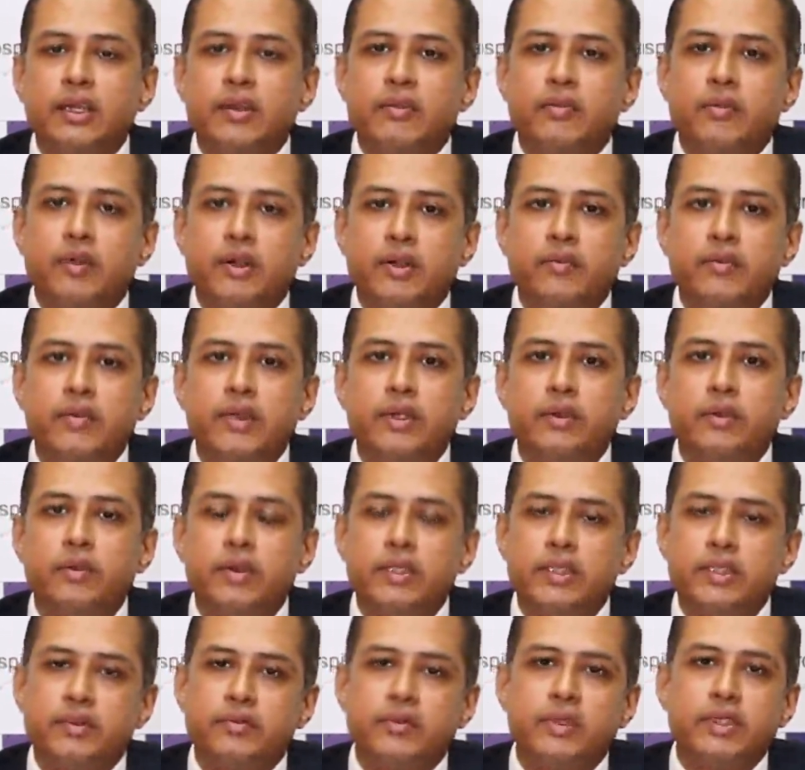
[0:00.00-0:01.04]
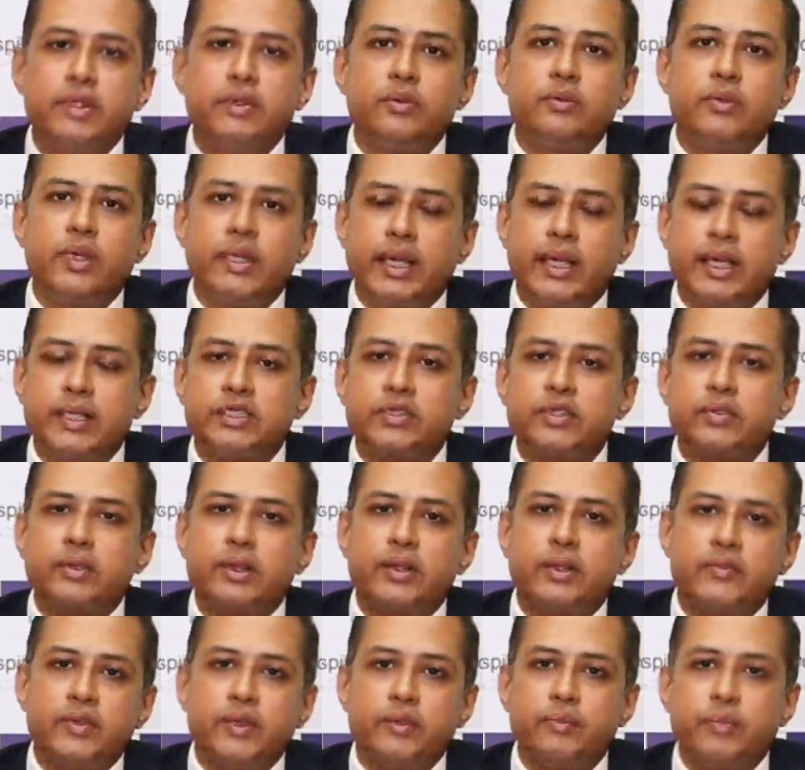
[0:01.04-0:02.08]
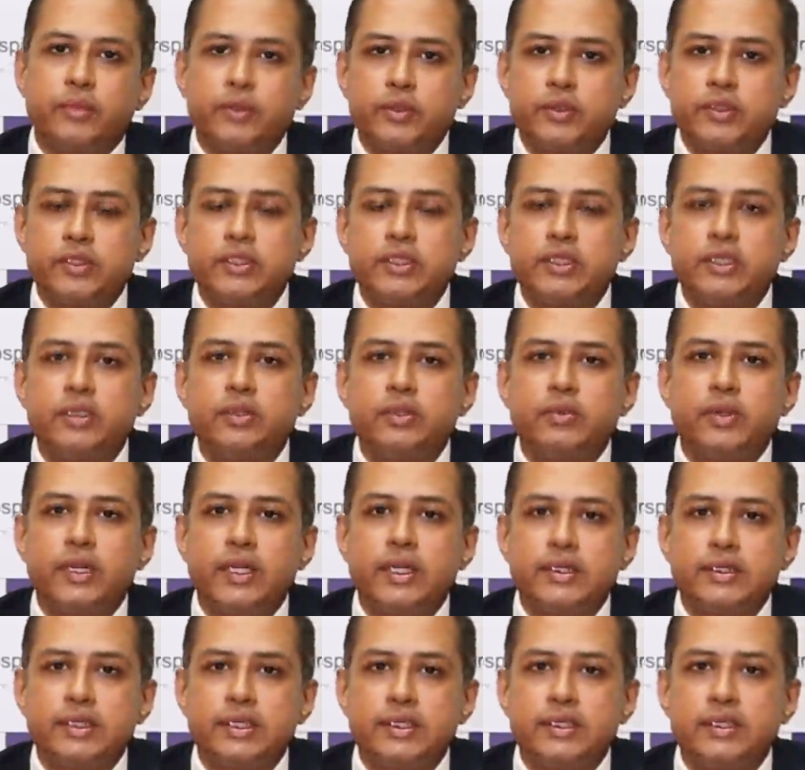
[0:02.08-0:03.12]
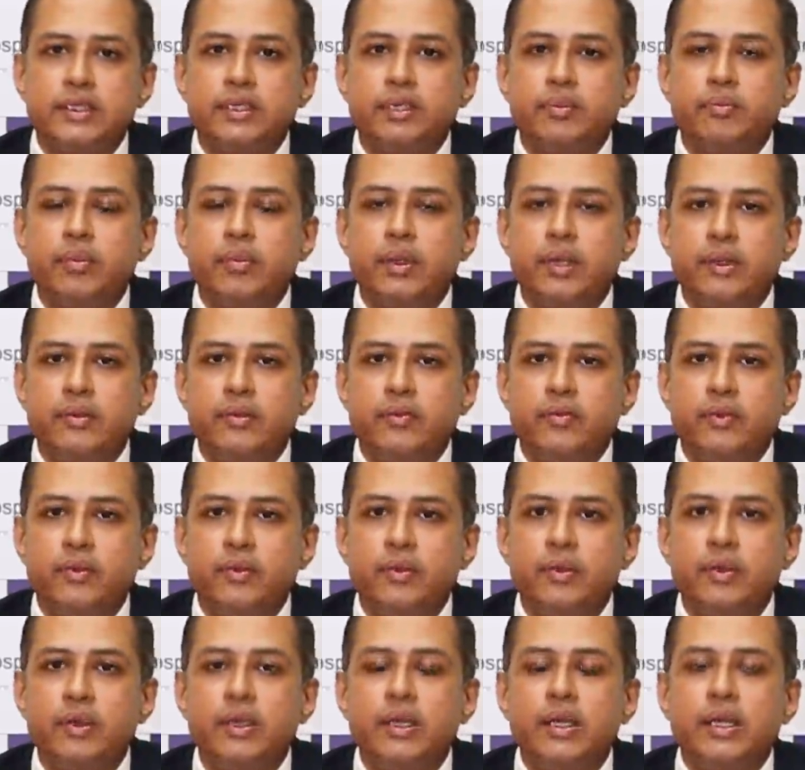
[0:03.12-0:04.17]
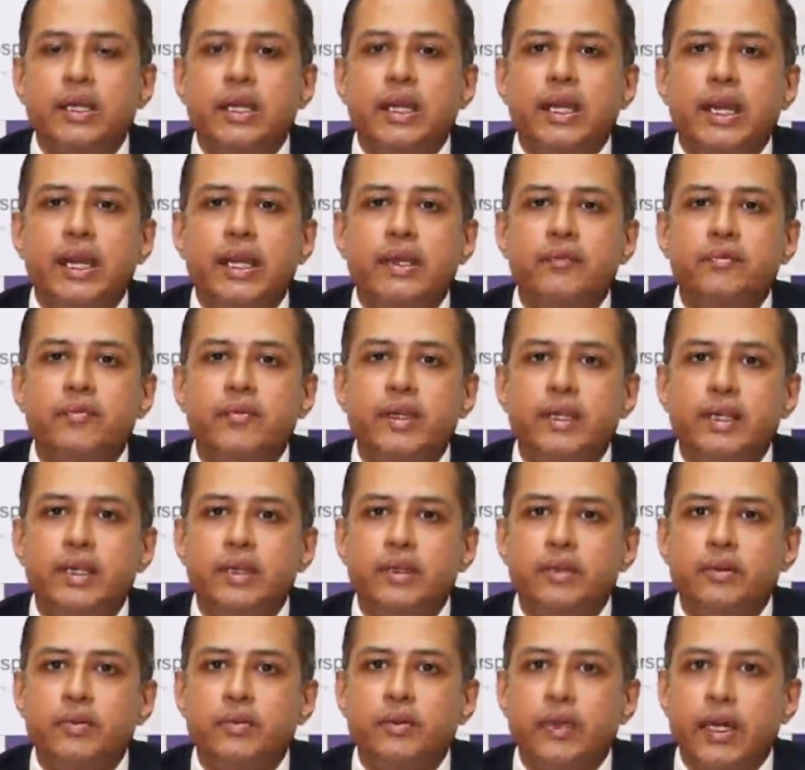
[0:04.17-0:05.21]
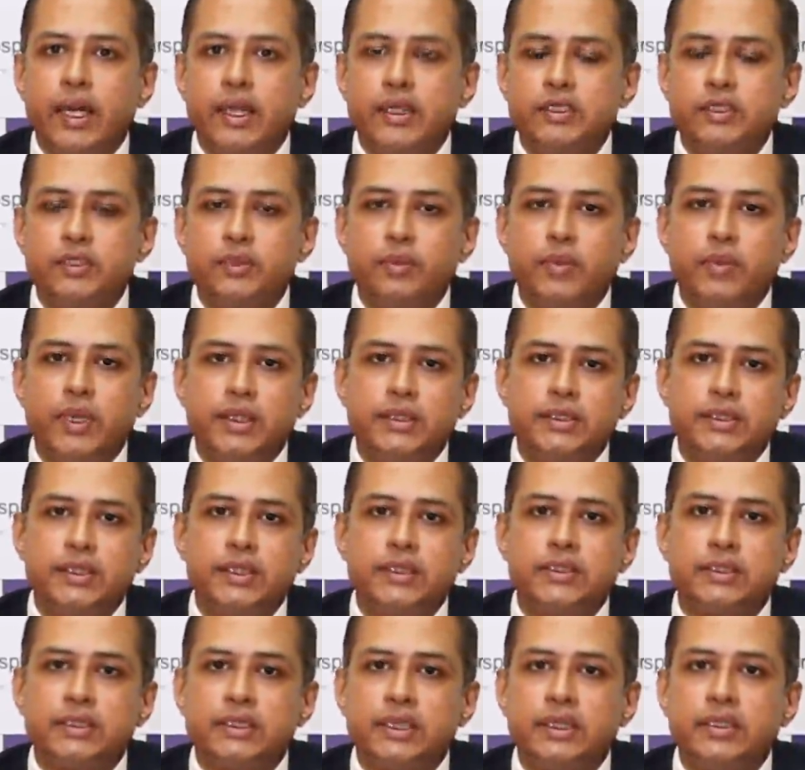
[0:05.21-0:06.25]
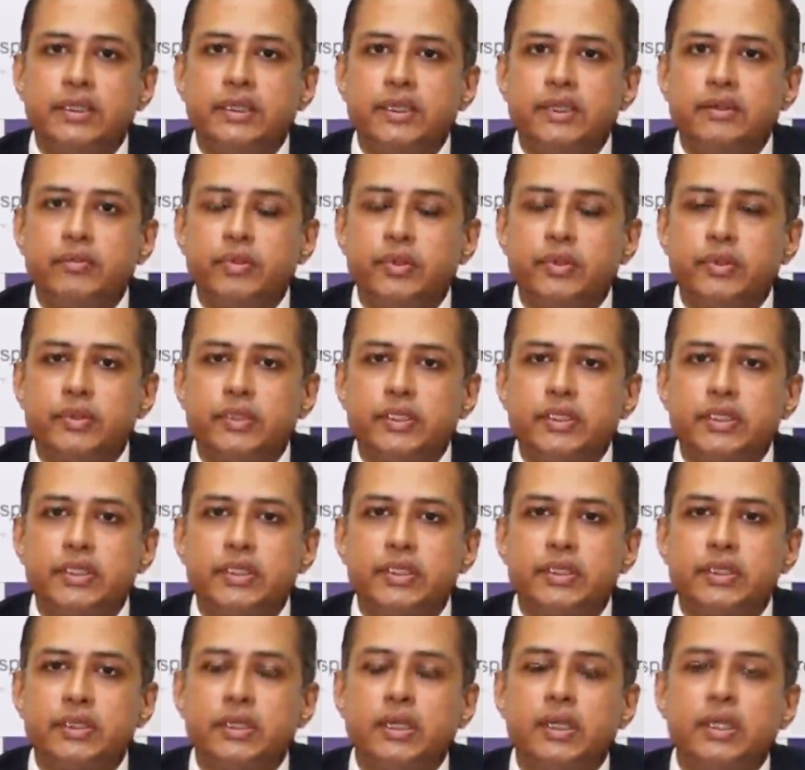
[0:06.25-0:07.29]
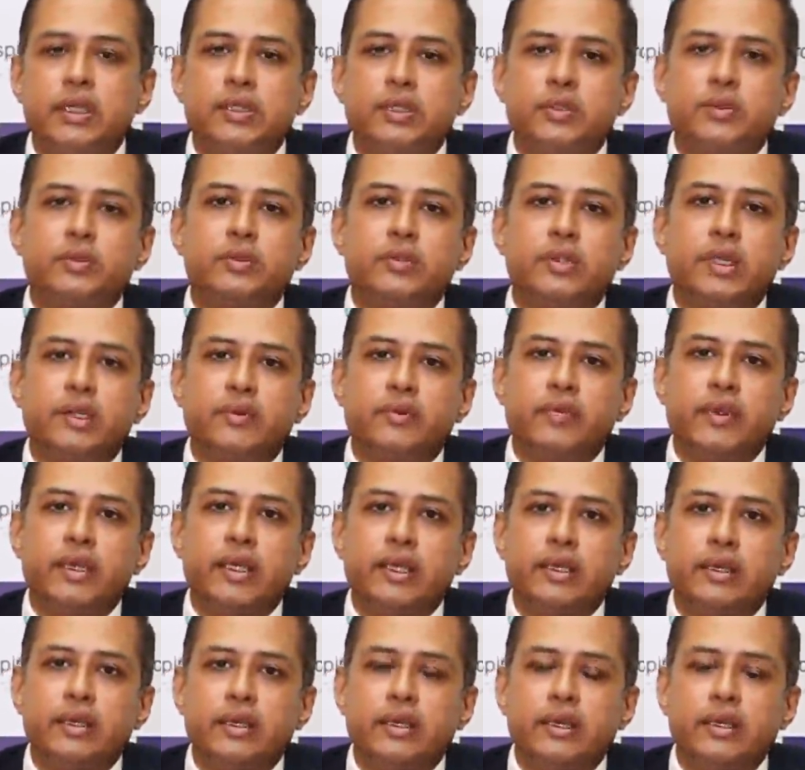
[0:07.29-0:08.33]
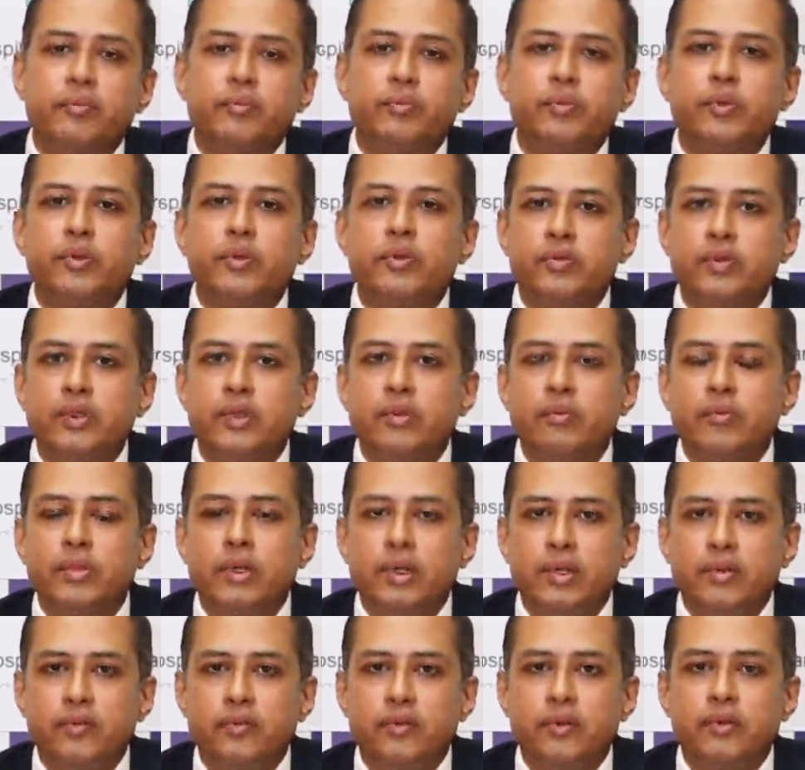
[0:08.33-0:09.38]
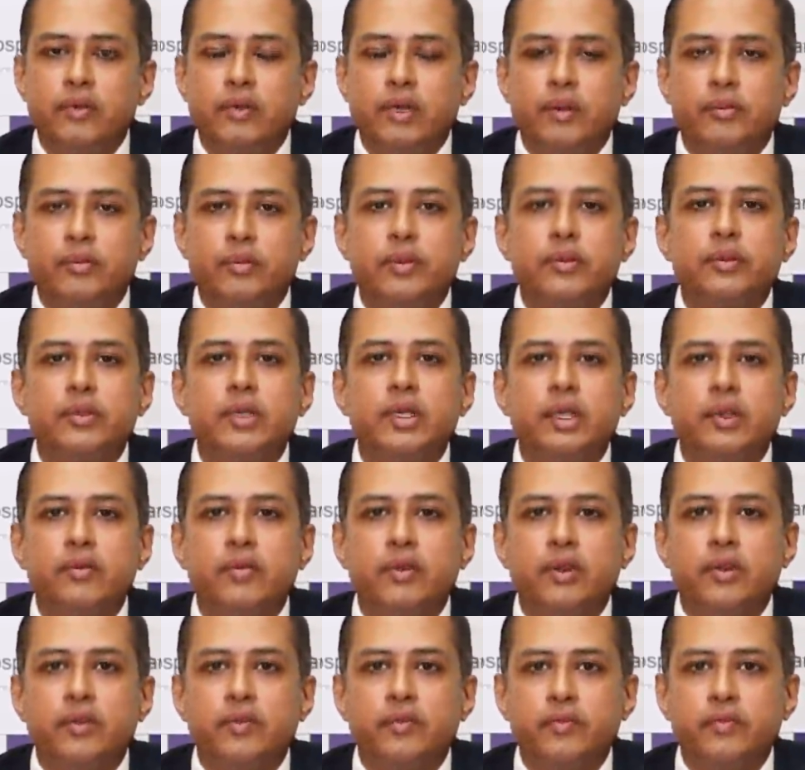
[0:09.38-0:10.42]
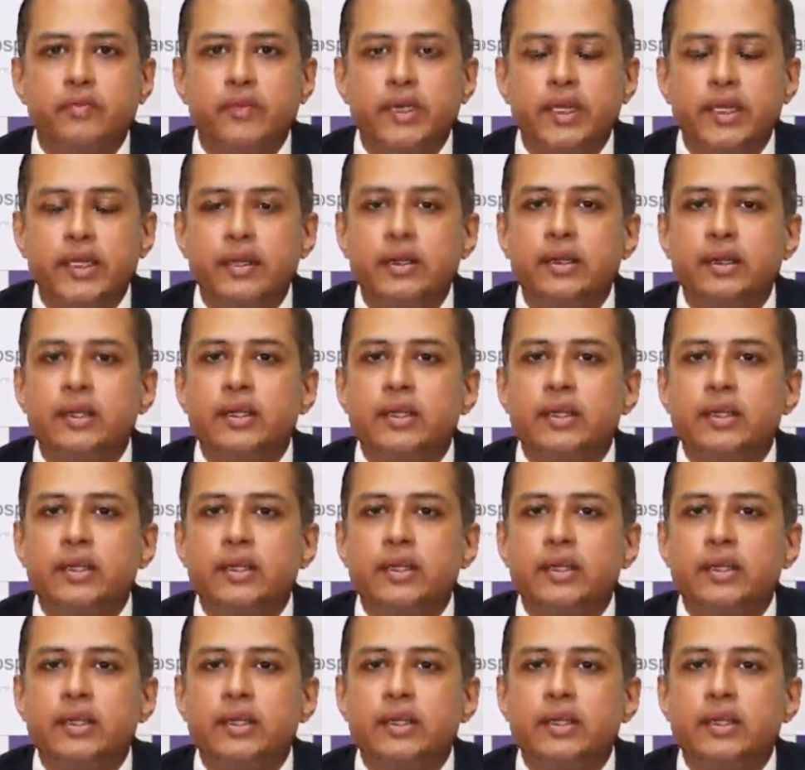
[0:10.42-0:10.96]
What we do is we do an angiographic procedure to assess the blood flow, and we can do angioplasty and stenting procedures so that we can improve the blood flow up to the level of feet.